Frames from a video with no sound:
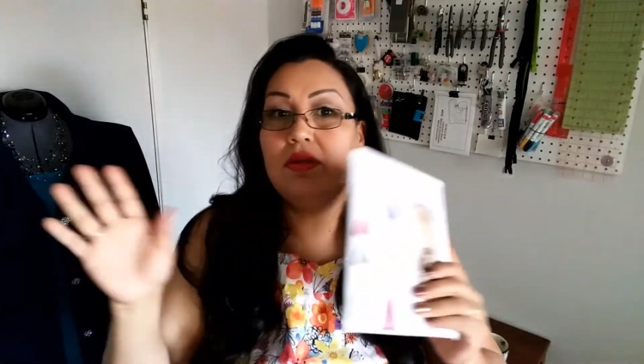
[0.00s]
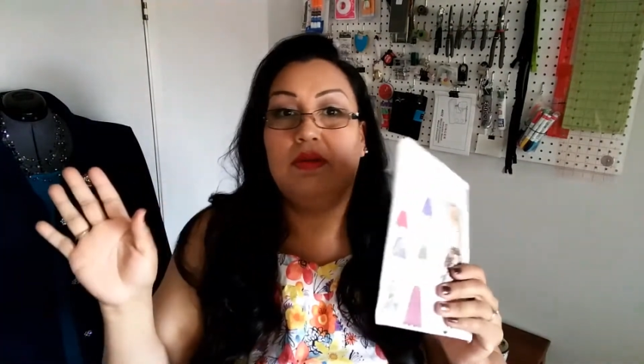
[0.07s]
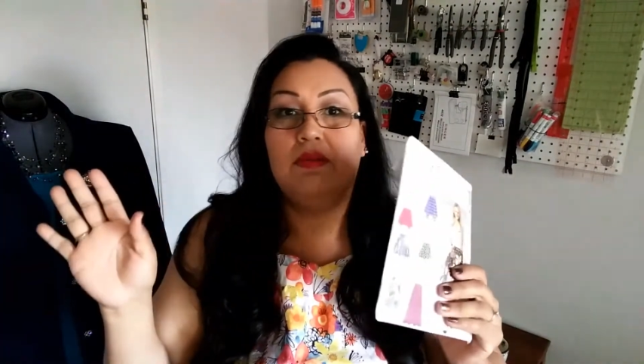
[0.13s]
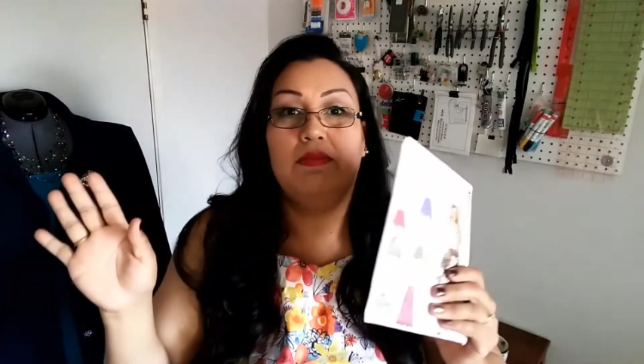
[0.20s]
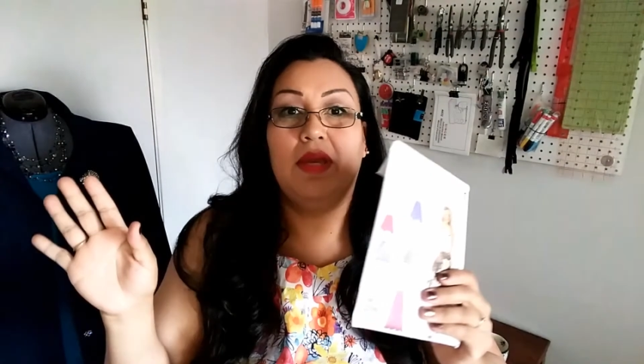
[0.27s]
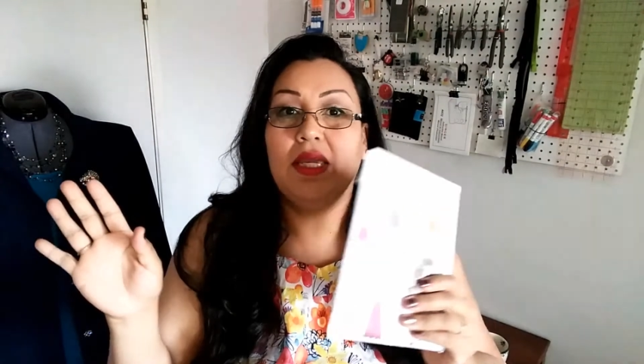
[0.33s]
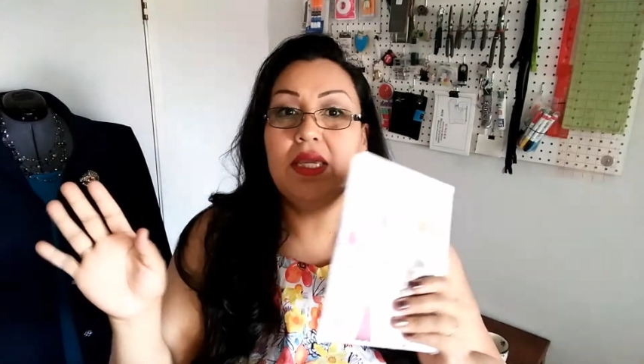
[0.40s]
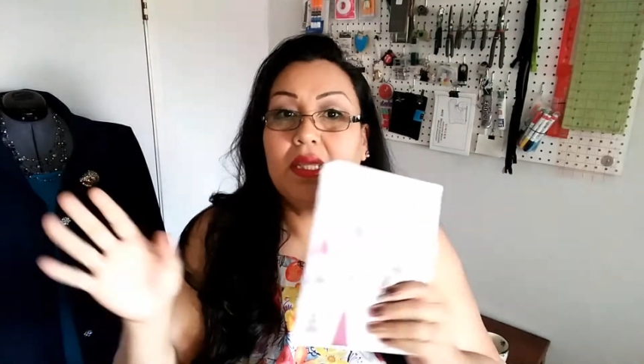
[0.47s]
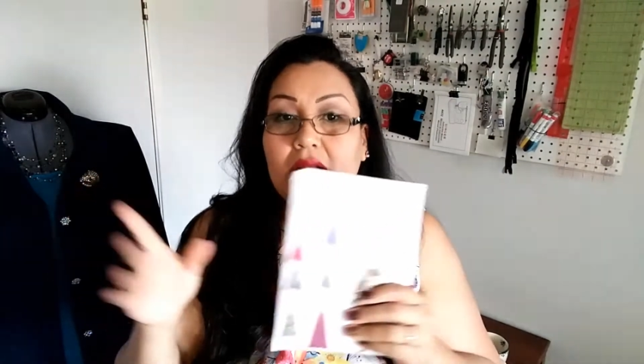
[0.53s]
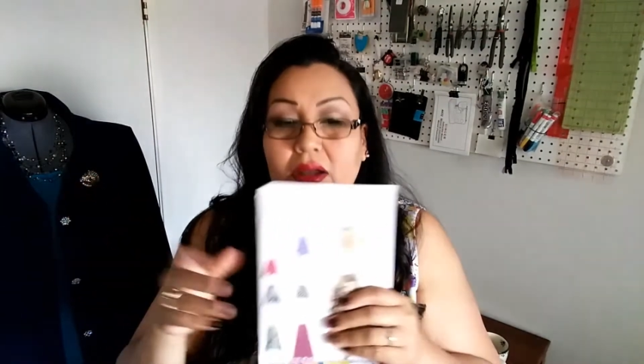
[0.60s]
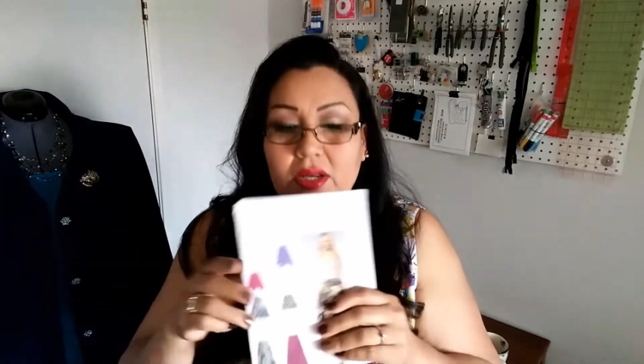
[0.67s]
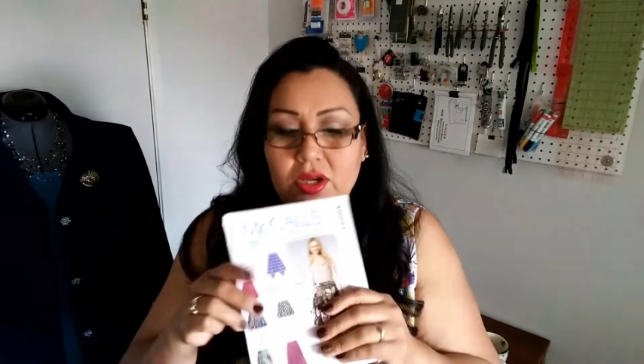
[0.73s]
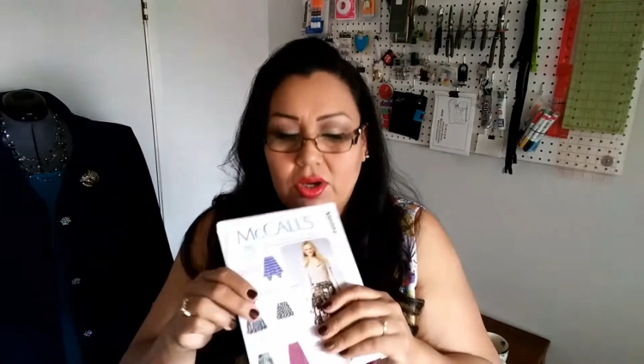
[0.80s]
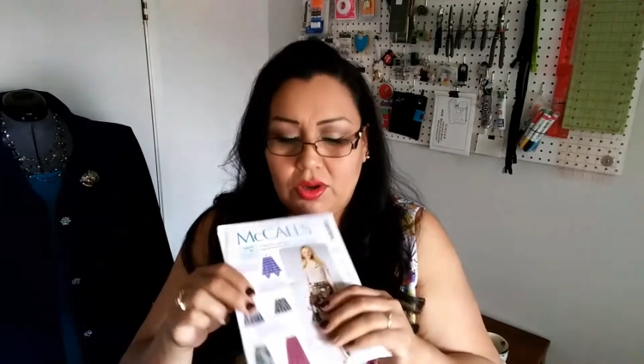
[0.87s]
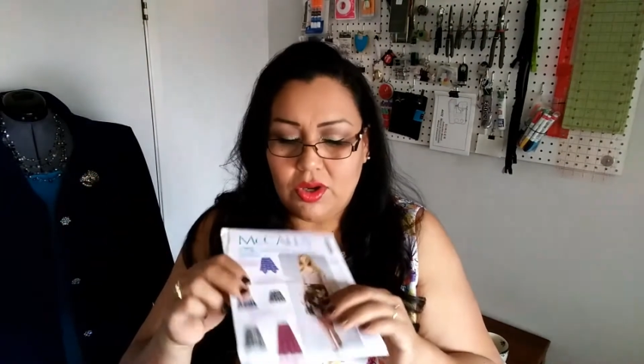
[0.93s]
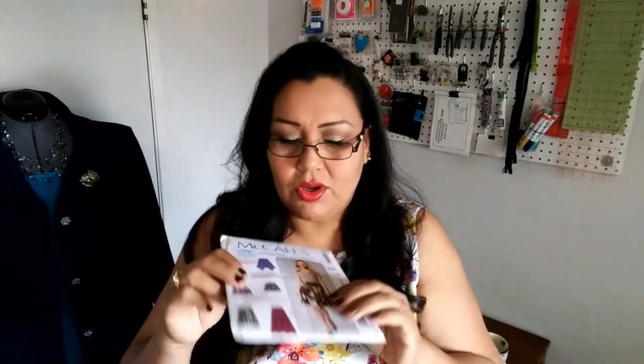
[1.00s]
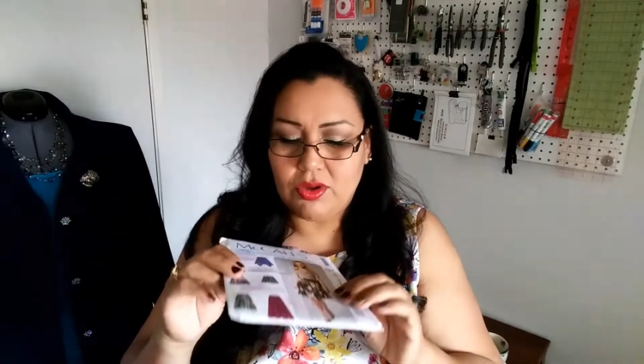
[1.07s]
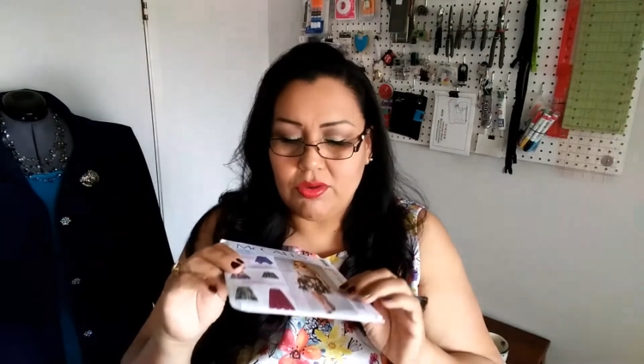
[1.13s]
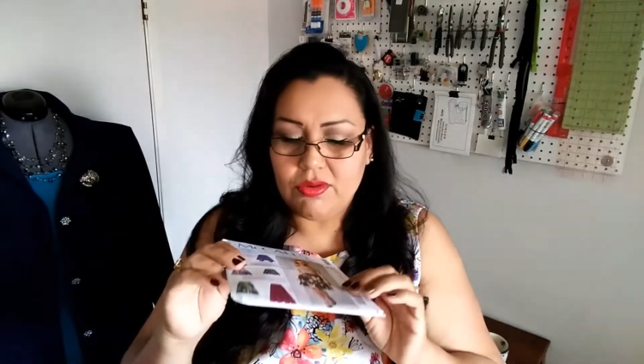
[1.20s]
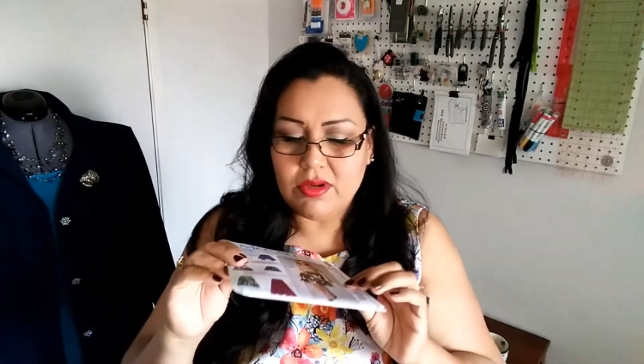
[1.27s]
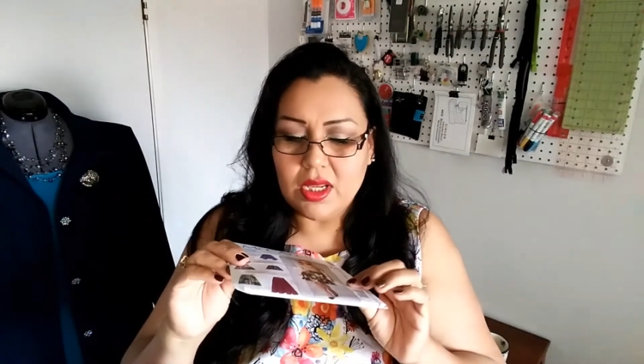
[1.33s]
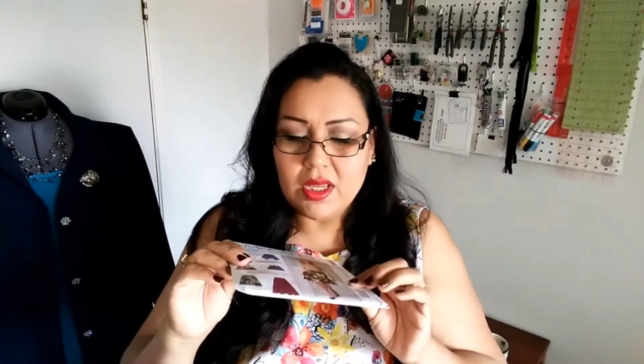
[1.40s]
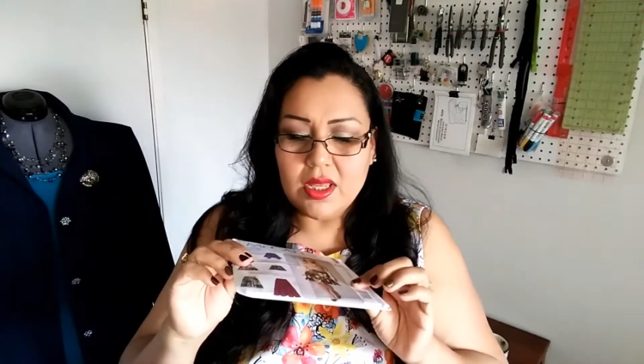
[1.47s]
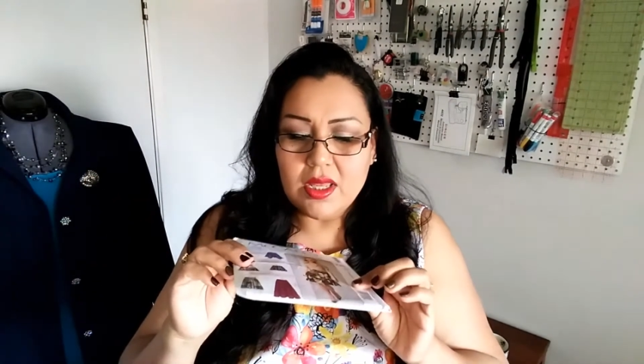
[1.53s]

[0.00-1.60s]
or make it on your own,